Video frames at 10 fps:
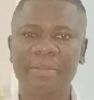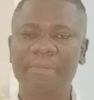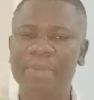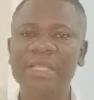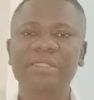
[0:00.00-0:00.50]

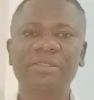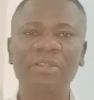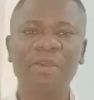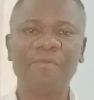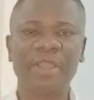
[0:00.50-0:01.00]
Please do
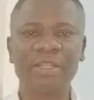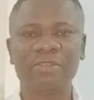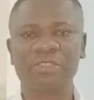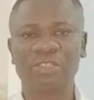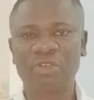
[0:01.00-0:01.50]
not forget to
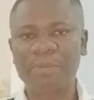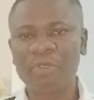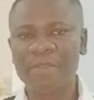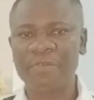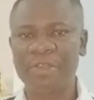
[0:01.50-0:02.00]
subscribe to our
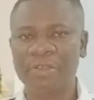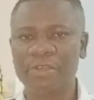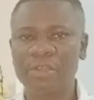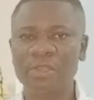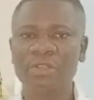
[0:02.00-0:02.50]
video.
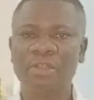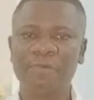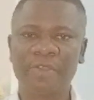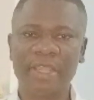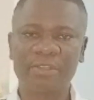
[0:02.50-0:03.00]
Don't
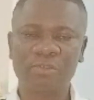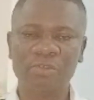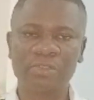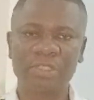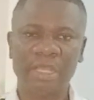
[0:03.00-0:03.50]
forget
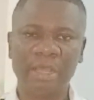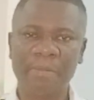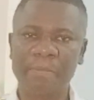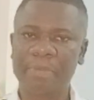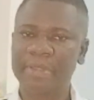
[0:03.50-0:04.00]

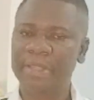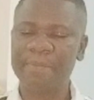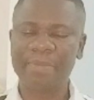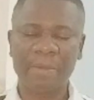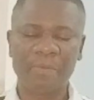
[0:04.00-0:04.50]
to
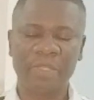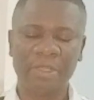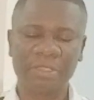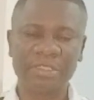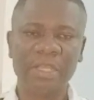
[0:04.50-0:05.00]
keep up with
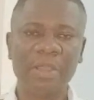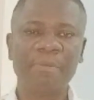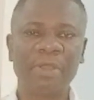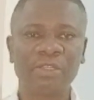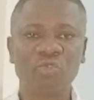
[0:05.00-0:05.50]
us,
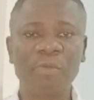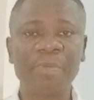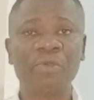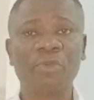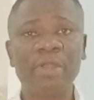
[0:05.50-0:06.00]
because we'll be
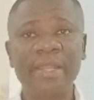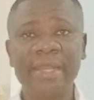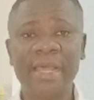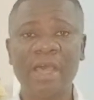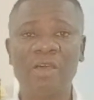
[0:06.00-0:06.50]
rolling
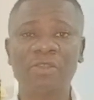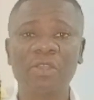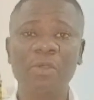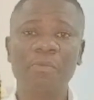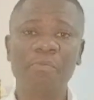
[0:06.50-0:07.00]
out
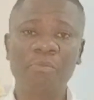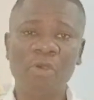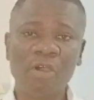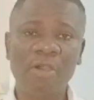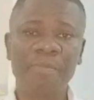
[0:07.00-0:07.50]

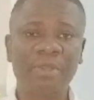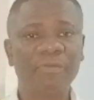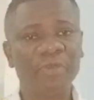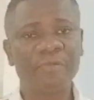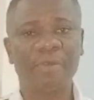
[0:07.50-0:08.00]
more beautiful
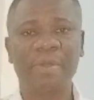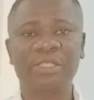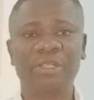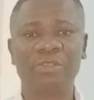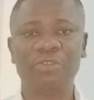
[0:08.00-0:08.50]

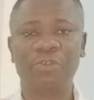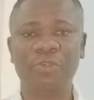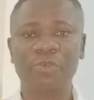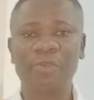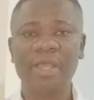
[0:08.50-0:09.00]
information to
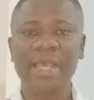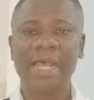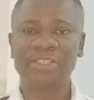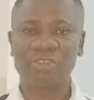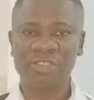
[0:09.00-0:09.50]
you.
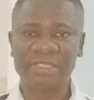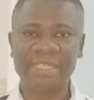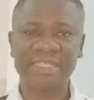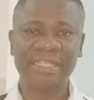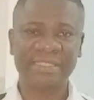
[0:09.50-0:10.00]
As concise
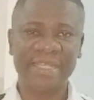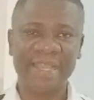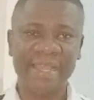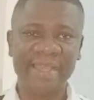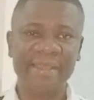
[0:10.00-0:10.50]
as they
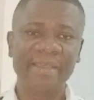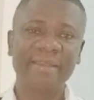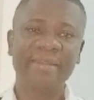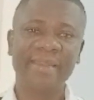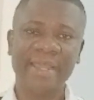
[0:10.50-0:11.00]

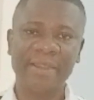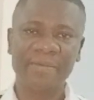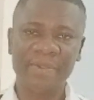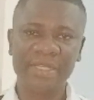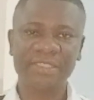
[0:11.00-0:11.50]
are
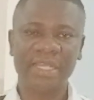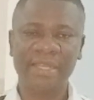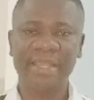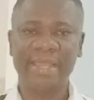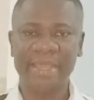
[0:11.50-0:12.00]
rich and
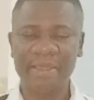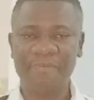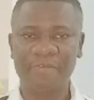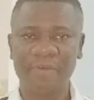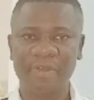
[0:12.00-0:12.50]
they are
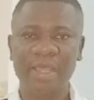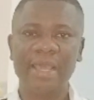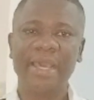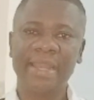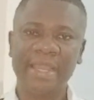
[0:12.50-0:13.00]
helpful,
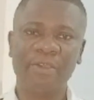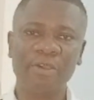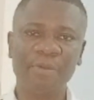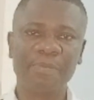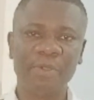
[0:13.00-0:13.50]
and I
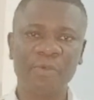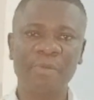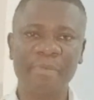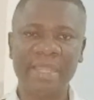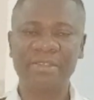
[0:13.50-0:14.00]
hope you will
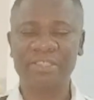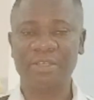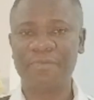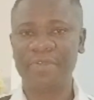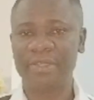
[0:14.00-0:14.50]
make use
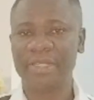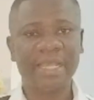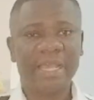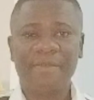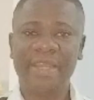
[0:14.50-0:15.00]
of it.
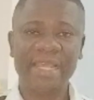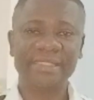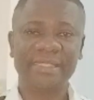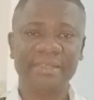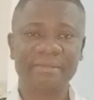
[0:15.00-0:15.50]
Have a nice day.